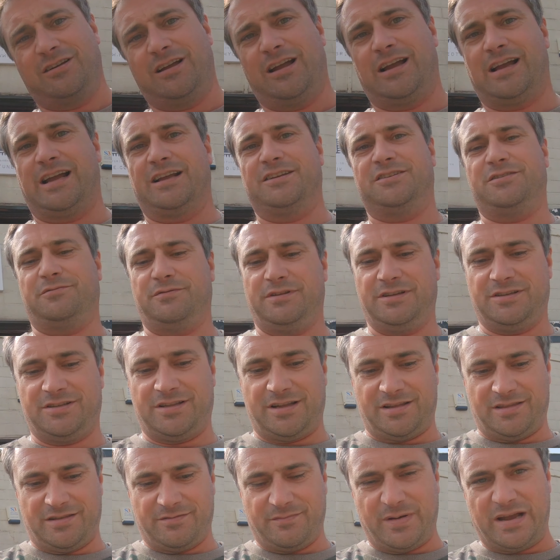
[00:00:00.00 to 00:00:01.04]
Okay, so we've just
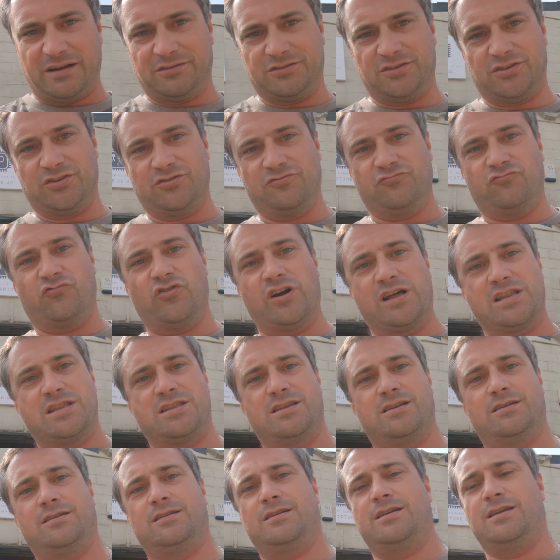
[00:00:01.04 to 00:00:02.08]
done the Mountune run,
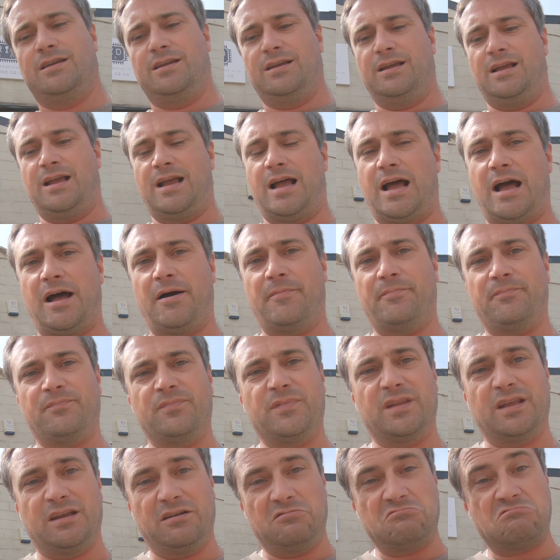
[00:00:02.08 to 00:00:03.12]
um,
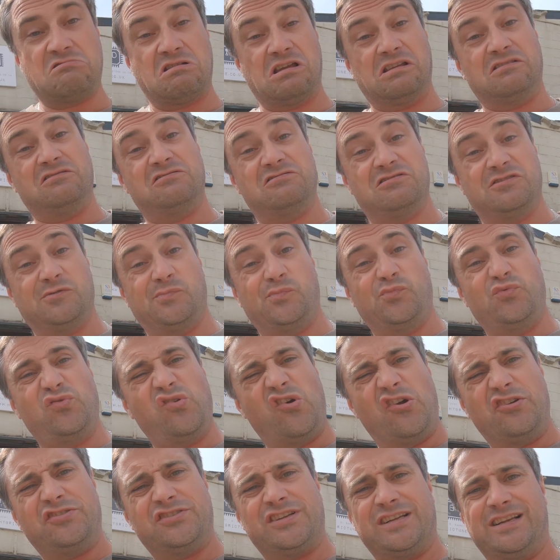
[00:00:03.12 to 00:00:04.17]
and
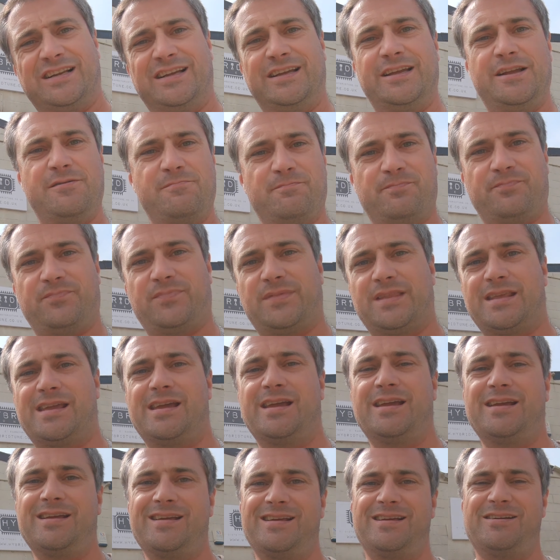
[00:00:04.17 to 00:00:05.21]
surprisingly,
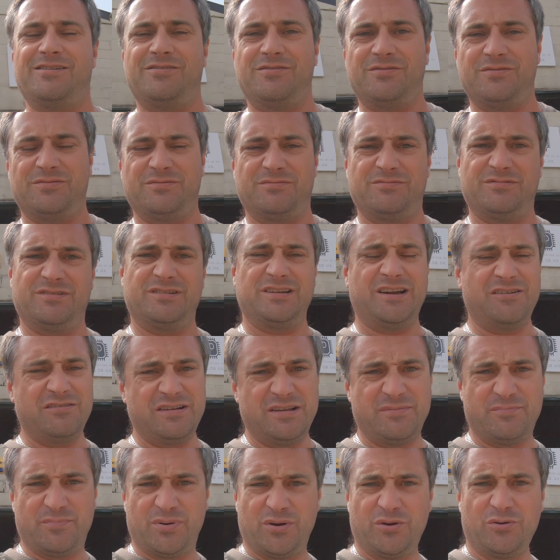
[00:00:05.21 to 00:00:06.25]
we
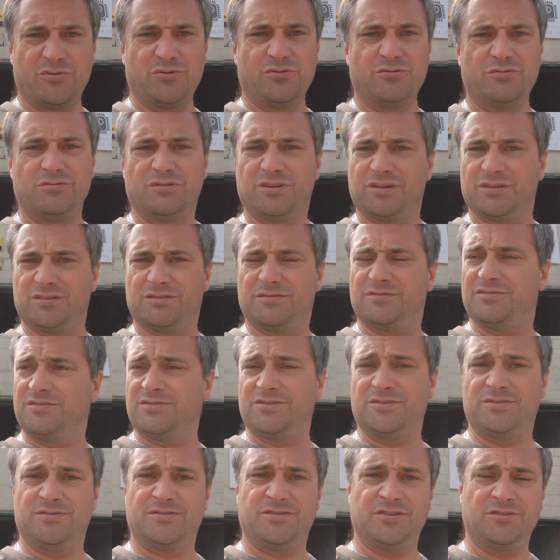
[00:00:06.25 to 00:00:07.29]
only pulled
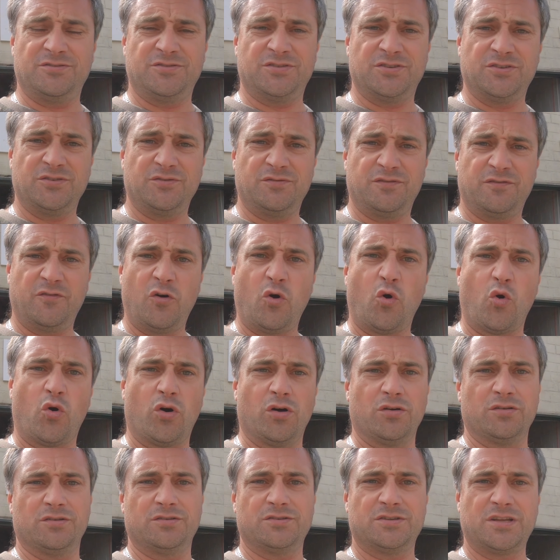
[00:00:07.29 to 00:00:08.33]

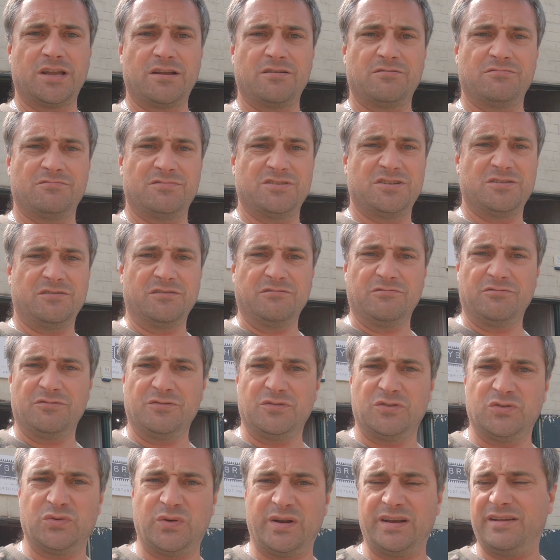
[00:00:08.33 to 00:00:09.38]
224 so
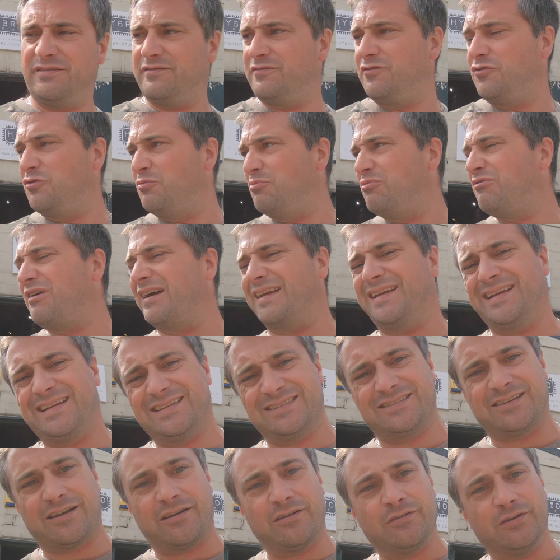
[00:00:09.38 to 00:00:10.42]
224
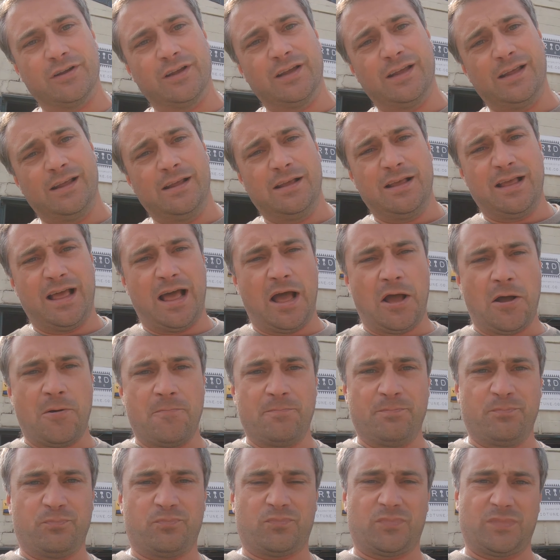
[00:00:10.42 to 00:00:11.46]
brakes so
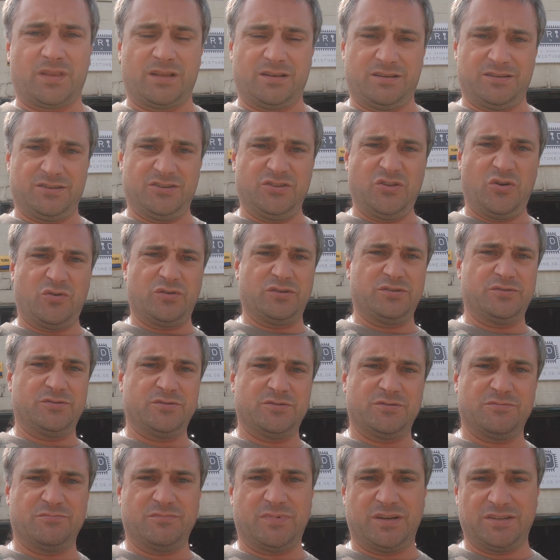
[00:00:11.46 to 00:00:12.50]
um, it's not as
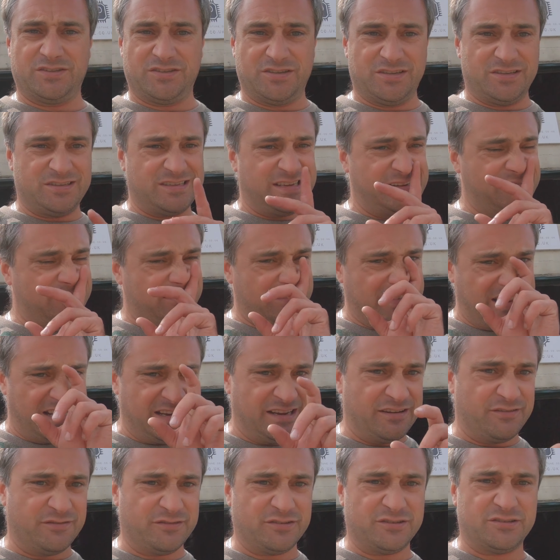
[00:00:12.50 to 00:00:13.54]
much as either
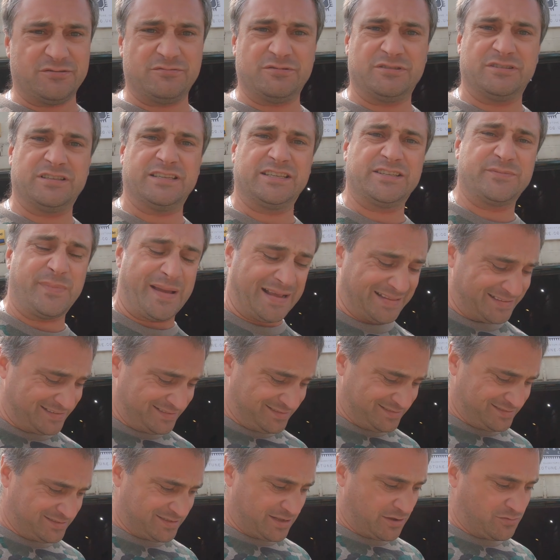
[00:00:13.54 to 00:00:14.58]
any of us was
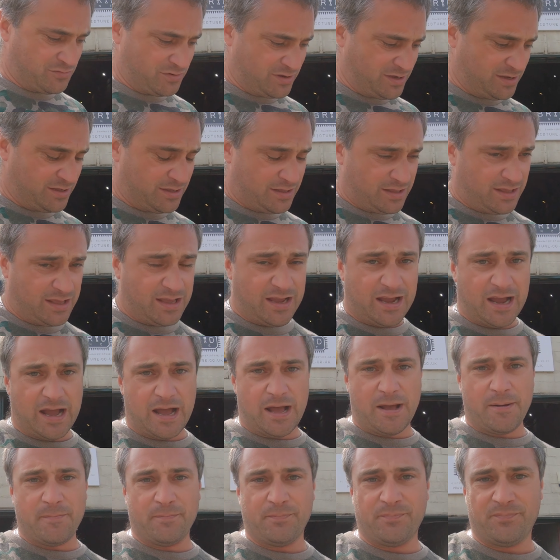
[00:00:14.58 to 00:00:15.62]
expecting so
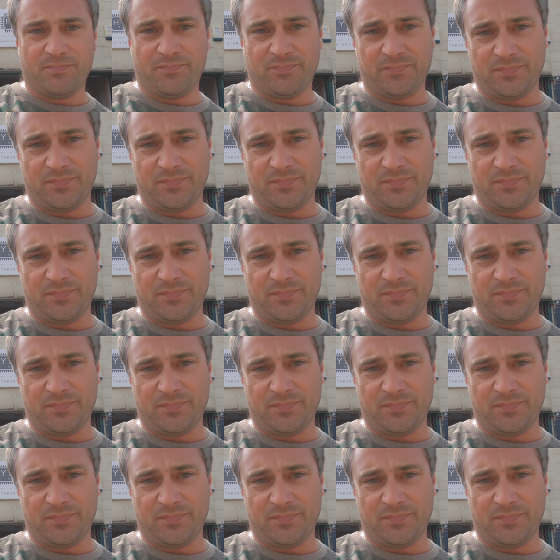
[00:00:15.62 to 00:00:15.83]
um,